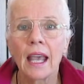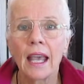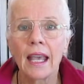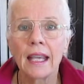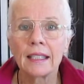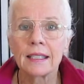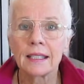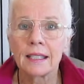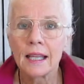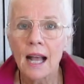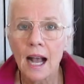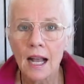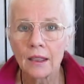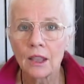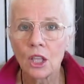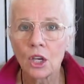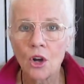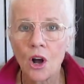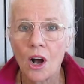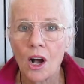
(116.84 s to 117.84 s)
it's not
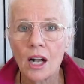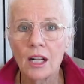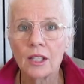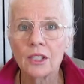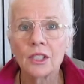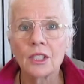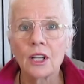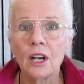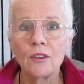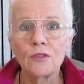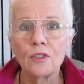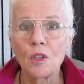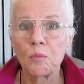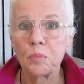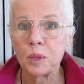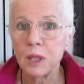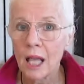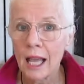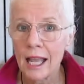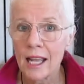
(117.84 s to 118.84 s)
the cost of the
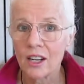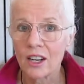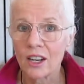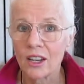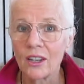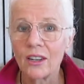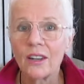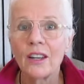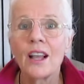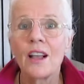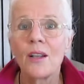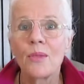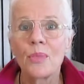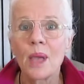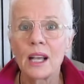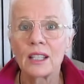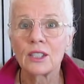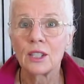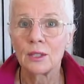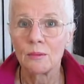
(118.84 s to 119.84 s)
player
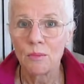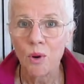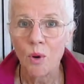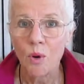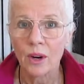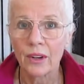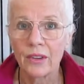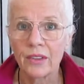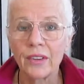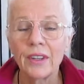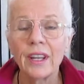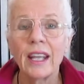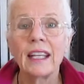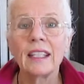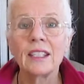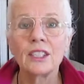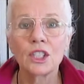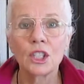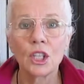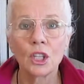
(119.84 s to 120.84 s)
that's important.
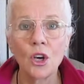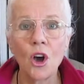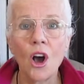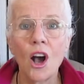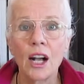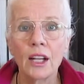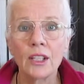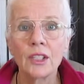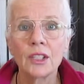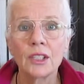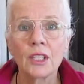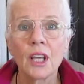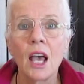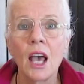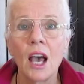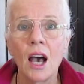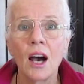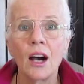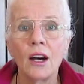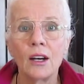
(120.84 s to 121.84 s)
It's the cost
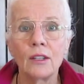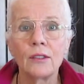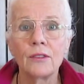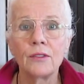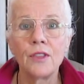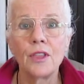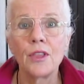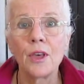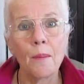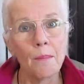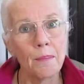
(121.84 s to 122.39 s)
of the